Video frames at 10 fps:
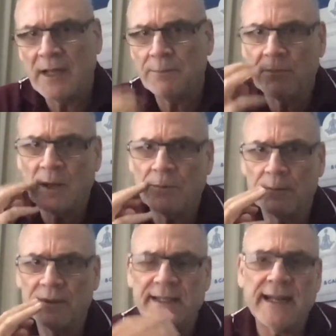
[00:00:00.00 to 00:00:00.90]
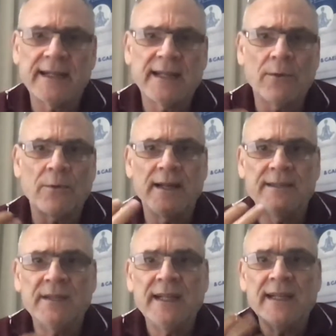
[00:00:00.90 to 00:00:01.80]
and, and pop it down. That
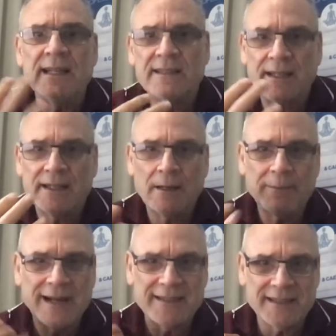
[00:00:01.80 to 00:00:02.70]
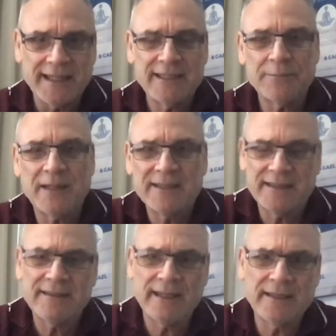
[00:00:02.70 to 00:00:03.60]
way it's going to go past the taste buds
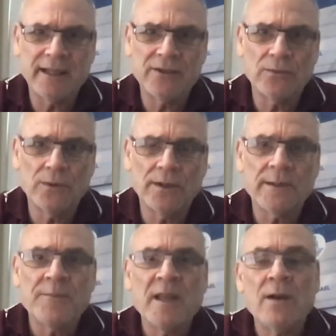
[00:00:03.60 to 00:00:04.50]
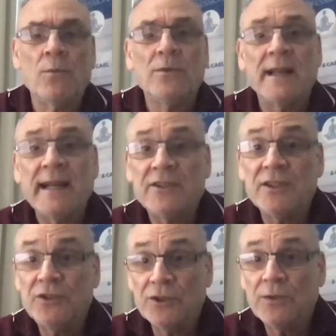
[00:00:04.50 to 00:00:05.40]
and, and go to work. They
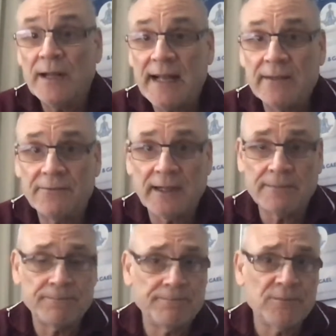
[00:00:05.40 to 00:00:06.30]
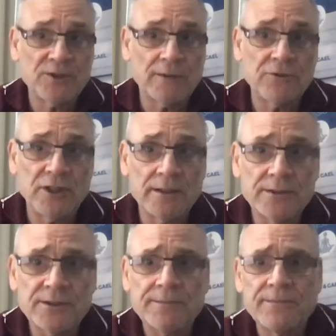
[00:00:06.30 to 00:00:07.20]
actually do have um, soft
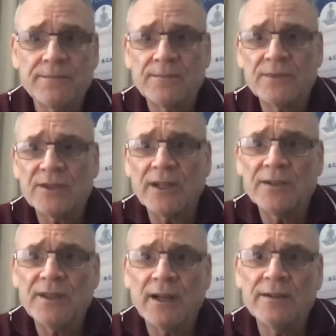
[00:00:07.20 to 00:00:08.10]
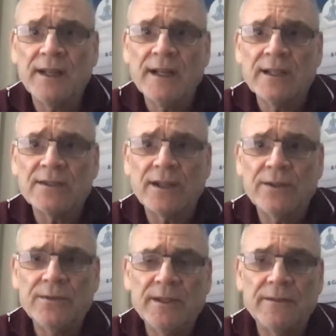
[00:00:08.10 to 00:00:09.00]
gels, so you don't,
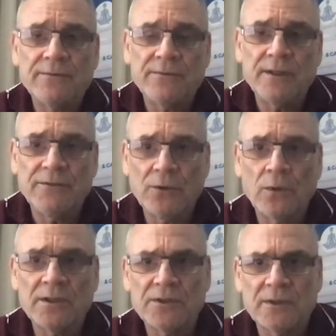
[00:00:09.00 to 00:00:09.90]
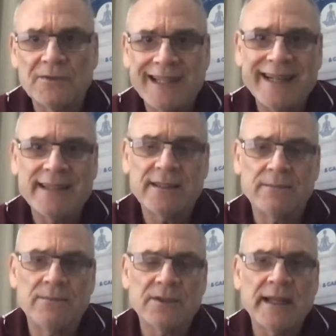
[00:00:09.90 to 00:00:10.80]
so if if you want to sort of take
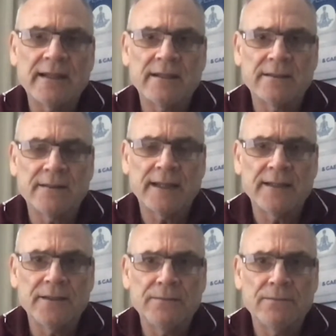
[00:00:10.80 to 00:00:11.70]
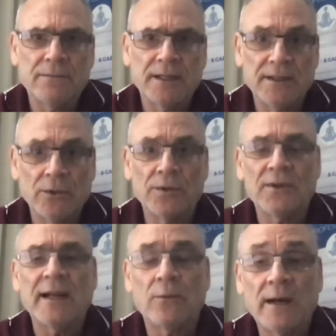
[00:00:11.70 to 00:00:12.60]
them, take take the take the oil
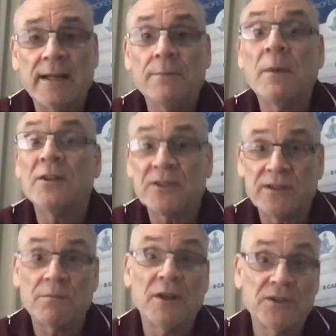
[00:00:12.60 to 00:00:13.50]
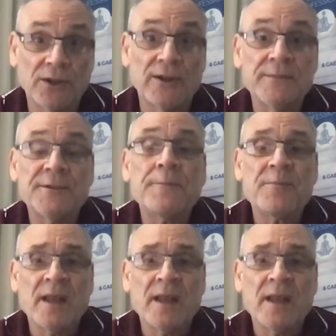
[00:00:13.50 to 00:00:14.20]
that way most most times,